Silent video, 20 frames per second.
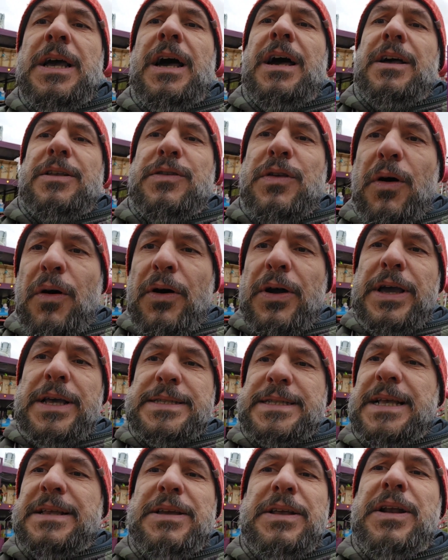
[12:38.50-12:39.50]

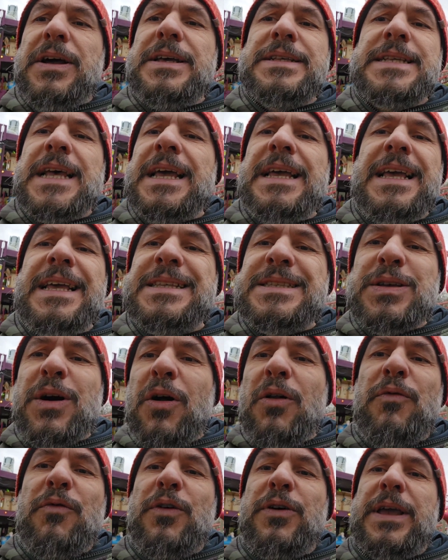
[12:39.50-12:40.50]
toys, and it's
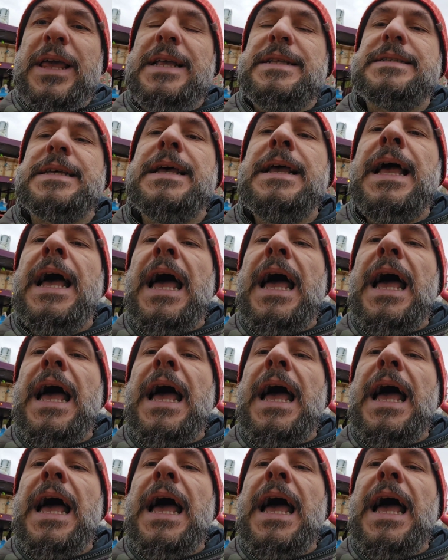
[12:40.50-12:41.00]
all for kids.